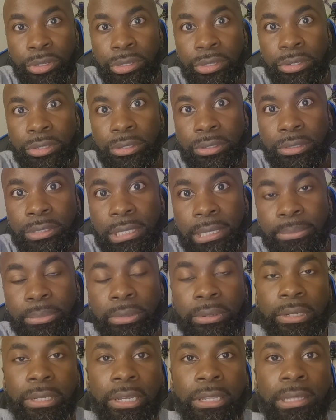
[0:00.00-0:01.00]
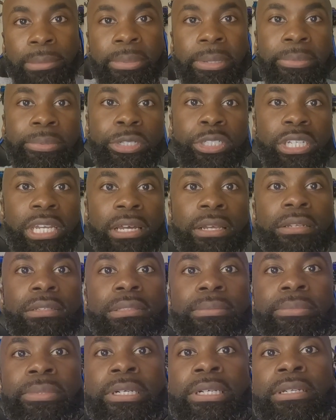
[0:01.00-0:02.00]
do you support other people's
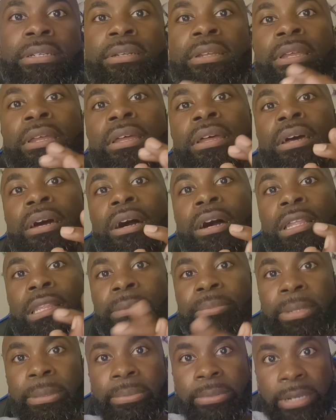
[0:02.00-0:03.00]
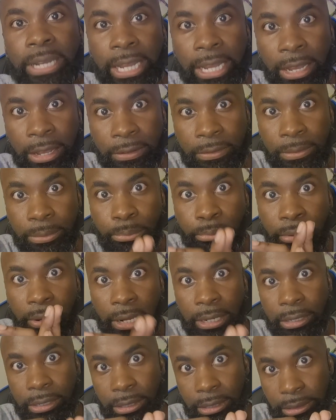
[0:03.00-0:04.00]
channels, but other people have
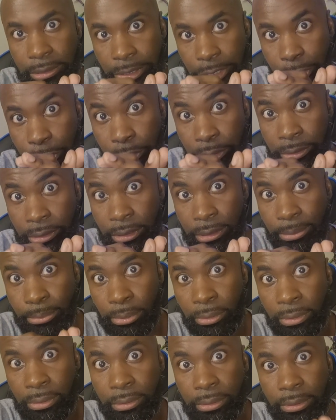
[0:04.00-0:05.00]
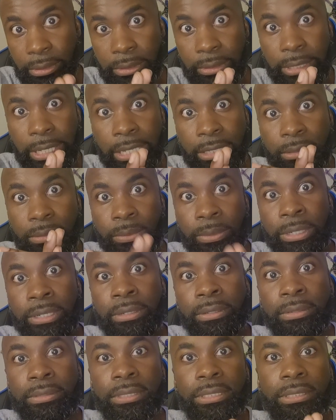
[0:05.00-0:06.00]
products that you should support as
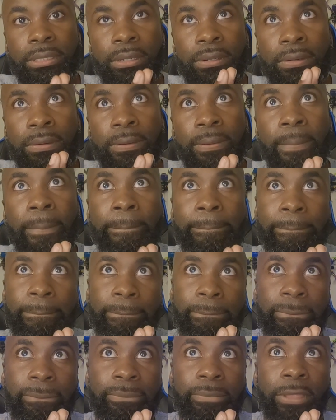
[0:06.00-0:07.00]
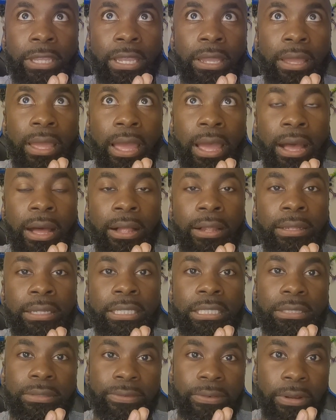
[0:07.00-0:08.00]
well. So I'll
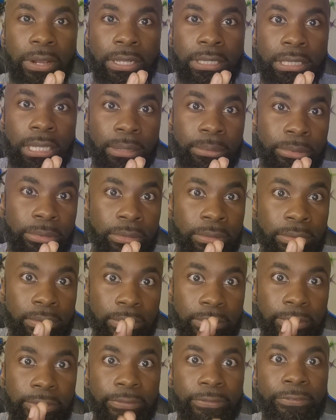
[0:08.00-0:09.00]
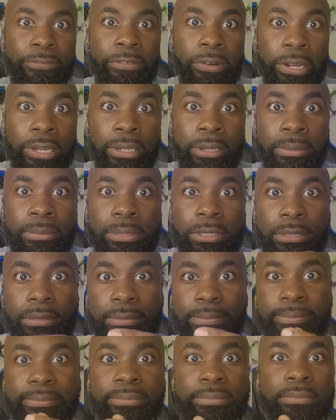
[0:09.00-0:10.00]
list, for example,
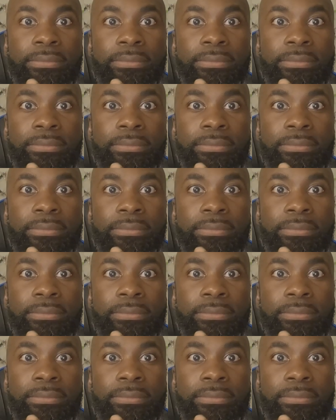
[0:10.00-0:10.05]
frames.